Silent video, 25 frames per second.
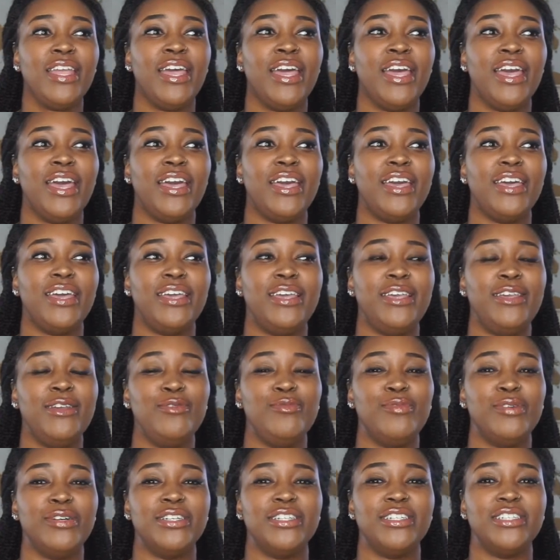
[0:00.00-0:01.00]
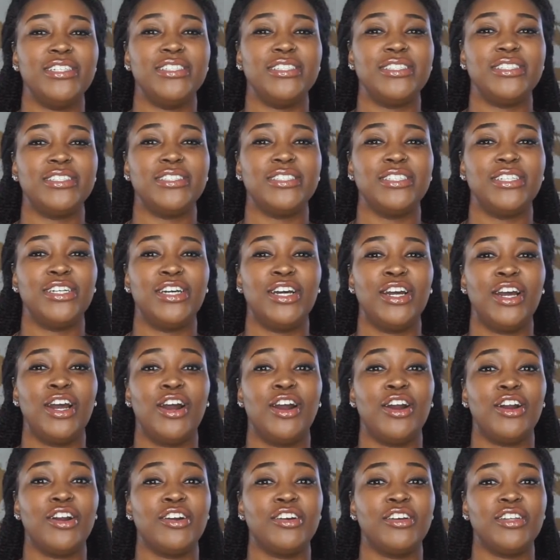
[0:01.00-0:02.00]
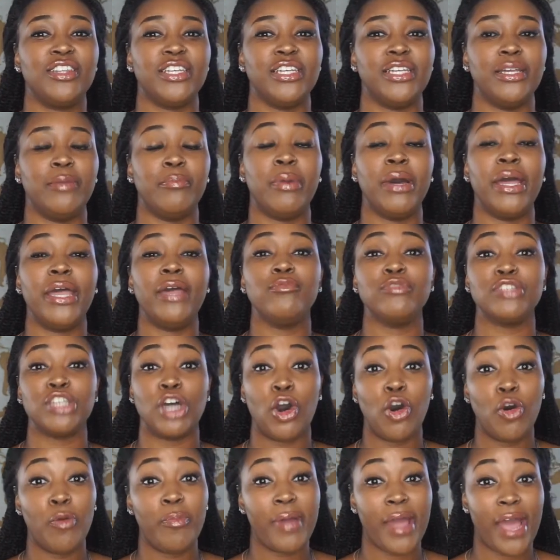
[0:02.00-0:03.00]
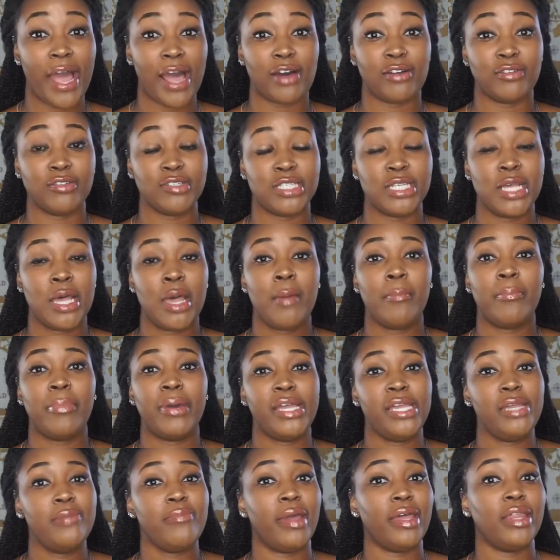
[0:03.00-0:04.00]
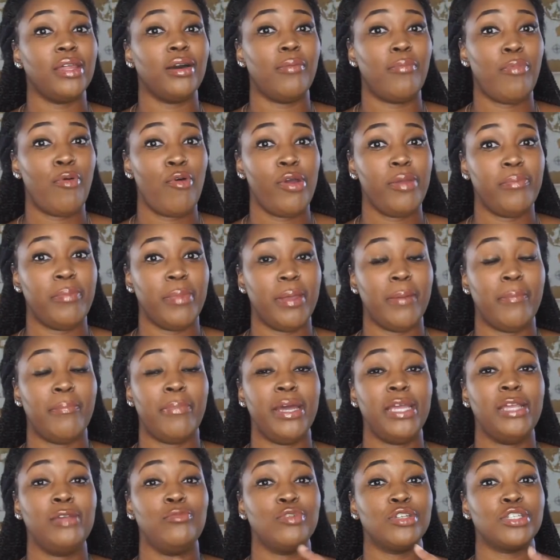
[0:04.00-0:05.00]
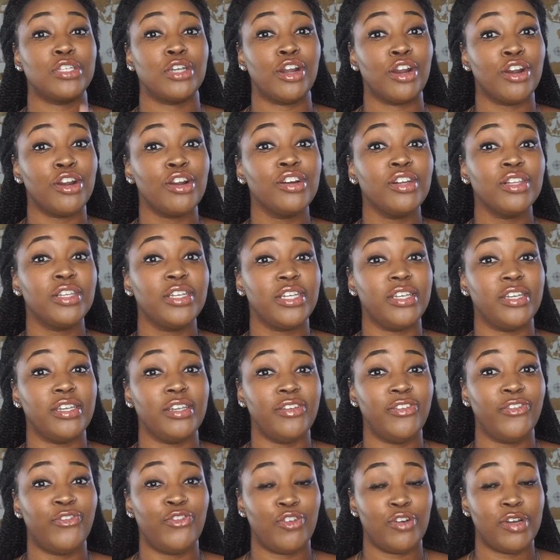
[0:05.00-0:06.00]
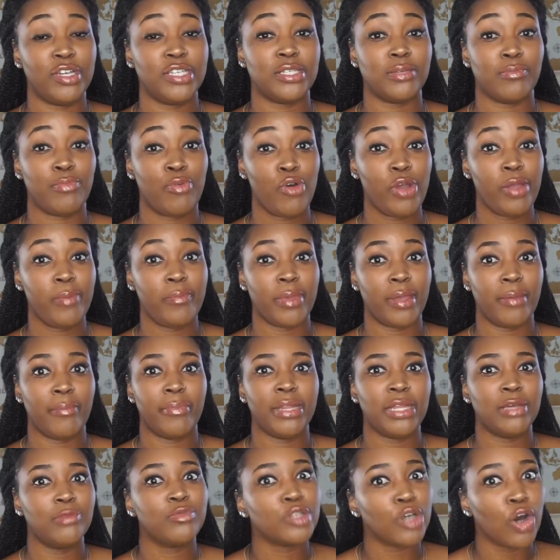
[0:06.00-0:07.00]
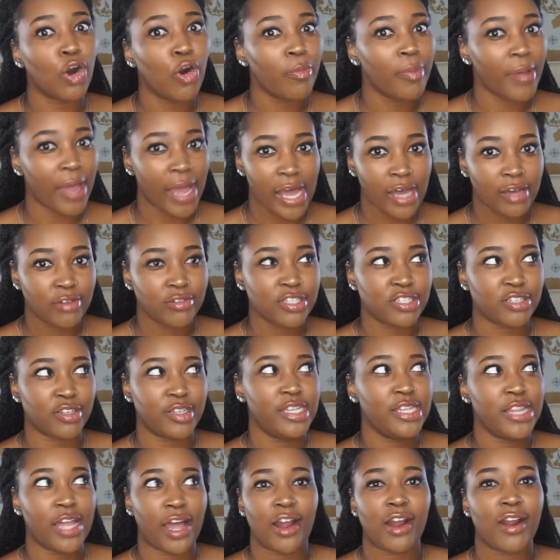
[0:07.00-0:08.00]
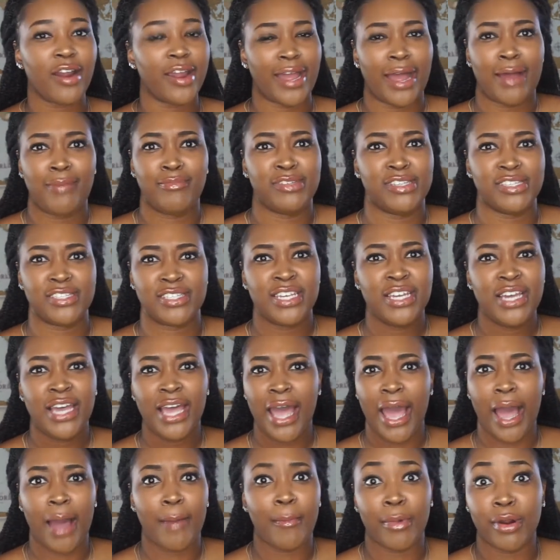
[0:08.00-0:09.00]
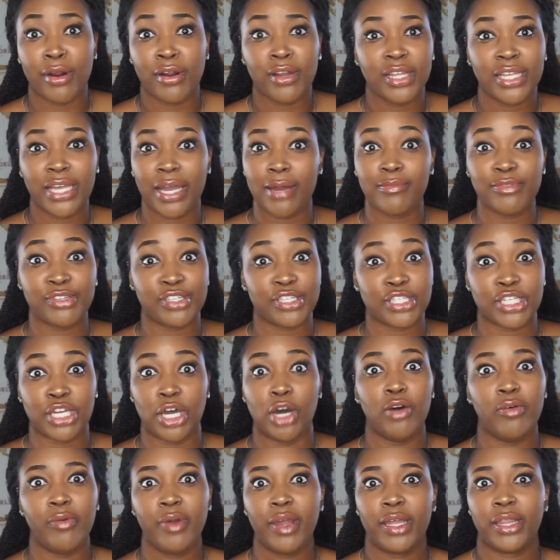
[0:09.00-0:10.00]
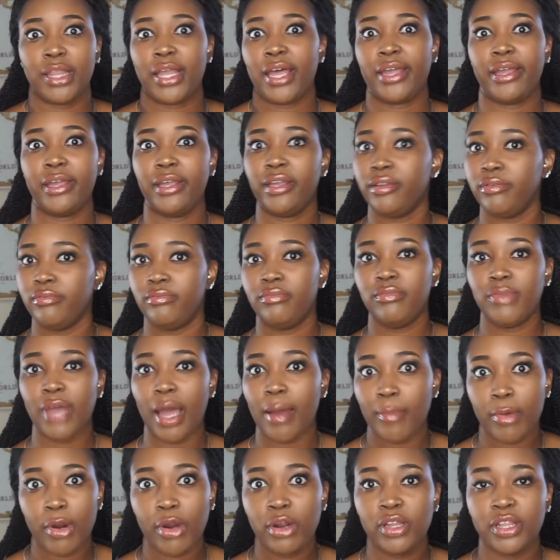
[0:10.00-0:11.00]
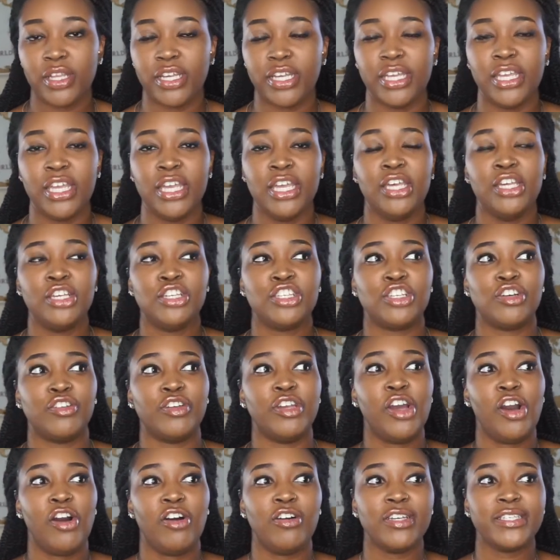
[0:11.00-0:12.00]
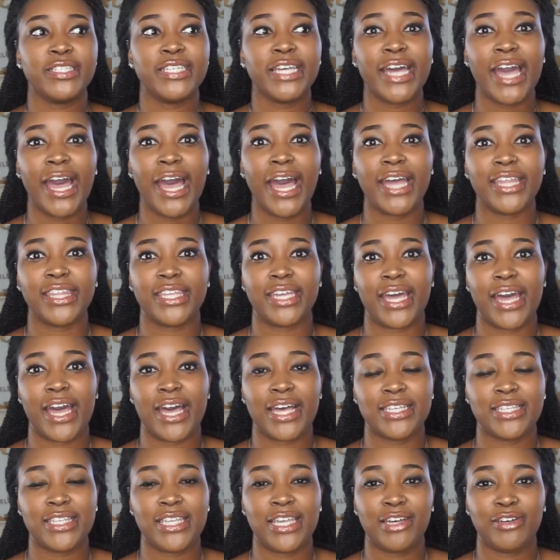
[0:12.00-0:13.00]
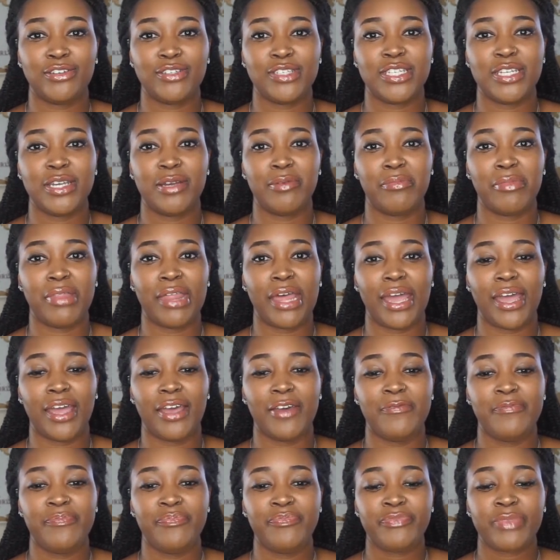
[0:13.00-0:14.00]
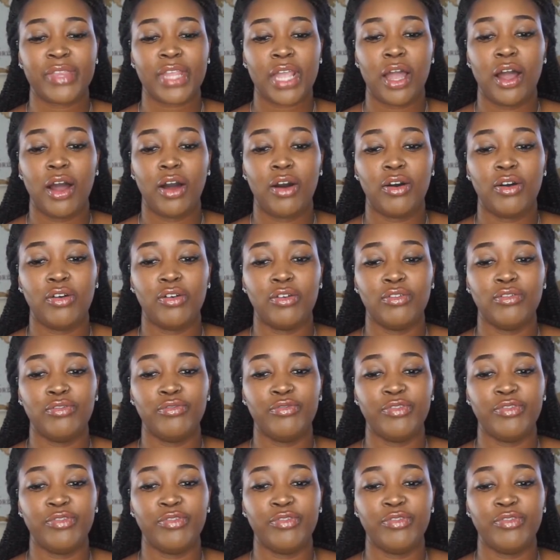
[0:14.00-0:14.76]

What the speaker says: And he was early, but it was an open house, but he made an appointment. But he was early for his appointment, but it was an open house. So he's like, all right, I'm early, I'm gonna just go in, like, I'm early. So he calls the guy, and the guy tells him that, oh,